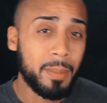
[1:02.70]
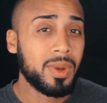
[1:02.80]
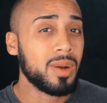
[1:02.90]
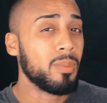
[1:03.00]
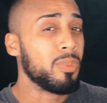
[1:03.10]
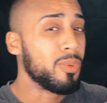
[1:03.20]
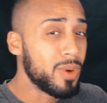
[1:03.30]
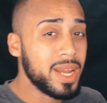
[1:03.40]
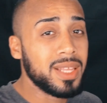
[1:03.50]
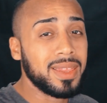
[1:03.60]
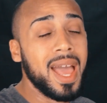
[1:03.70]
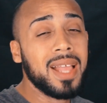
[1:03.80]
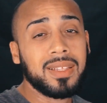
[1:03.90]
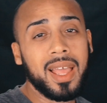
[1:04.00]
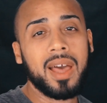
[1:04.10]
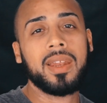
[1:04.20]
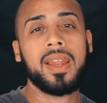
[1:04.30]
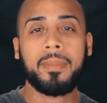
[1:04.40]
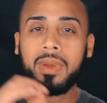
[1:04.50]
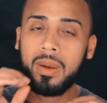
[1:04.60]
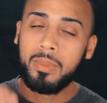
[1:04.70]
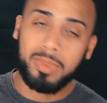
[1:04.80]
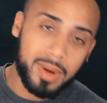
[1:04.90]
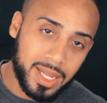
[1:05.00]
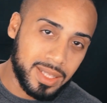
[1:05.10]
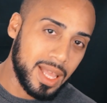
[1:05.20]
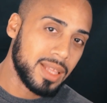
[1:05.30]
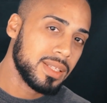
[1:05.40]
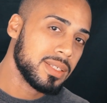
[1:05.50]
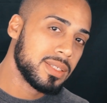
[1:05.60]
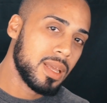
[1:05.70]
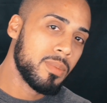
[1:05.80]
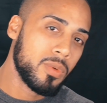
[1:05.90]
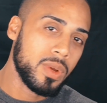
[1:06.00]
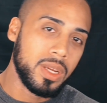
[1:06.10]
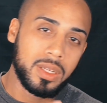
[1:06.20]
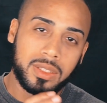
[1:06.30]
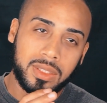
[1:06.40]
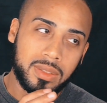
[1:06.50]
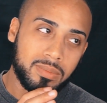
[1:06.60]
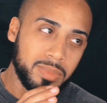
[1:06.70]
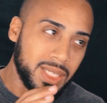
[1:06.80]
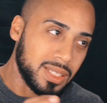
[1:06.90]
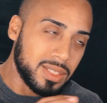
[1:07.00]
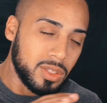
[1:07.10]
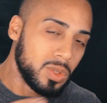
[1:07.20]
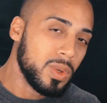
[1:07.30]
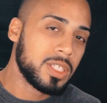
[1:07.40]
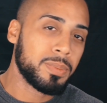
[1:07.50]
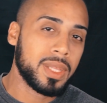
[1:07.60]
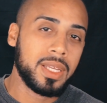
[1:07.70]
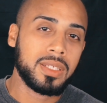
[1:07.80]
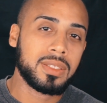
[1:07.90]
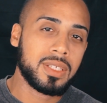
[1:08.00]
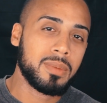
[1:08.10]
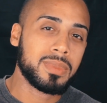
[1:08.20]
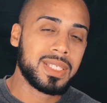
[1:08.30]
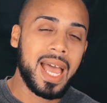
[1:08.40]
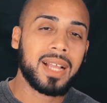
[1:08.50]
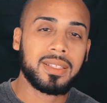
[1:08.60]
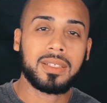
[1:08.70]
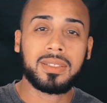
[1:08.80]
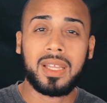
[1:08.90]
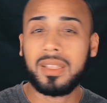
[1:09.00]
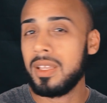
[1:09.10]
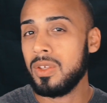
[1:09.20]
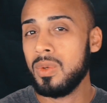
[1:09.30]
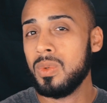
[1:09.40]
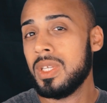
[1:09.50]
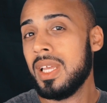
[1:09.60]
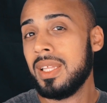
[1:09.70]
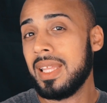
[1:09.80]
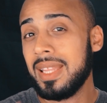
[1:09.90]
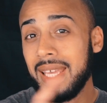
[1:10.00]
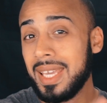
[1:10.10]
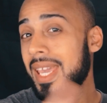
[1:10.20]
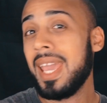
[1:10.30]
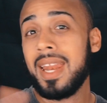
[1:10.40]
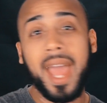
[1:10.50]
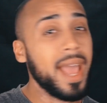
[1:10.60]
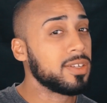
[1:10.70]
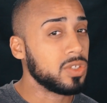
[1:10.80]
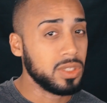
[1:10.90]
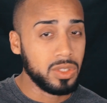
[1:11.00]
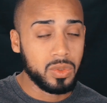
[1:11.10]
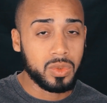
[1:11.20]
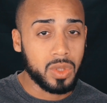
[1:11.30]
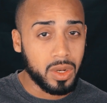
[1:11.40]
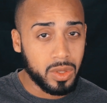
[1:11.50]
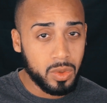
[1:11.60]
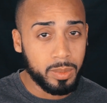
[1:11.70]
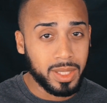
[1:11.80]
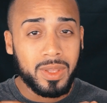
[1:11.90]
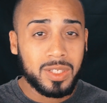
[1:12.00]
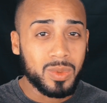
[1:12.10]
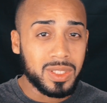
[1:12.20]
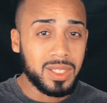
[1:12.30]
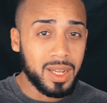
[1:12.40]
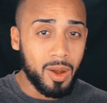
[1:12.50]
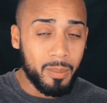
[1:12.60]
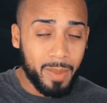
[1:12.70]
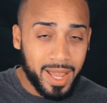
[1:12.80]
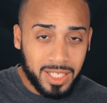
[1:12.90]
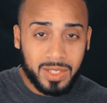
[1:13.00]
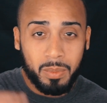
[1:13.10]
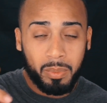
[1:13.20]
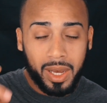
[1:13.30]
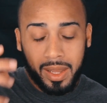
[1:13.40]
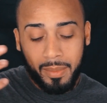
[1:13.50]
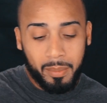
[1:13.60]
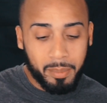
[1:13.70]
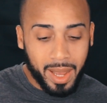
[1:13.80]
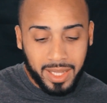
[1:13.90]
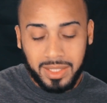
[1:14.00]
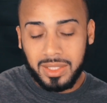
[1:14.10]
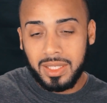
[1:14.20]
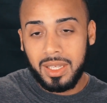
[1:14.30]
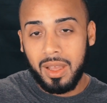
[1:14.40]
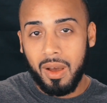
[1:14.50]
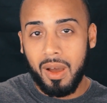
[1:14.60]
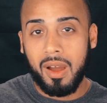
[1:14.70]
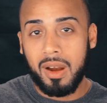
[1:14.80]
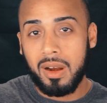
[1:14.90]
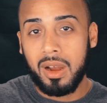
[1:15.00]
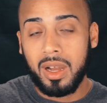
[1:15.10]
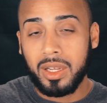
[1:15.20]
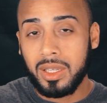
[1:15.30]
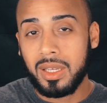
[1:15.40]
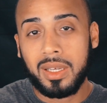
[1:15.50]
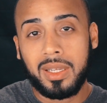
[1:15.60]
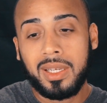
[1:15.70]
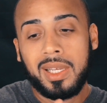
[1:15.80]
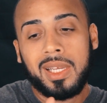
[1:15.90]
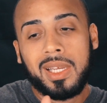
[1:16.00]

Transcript: I'm gonna break that down, and I'm gonna break down the summary, because they do explain some tactics that they use that they can't actually use on humans. This was done on mice, but mice are a good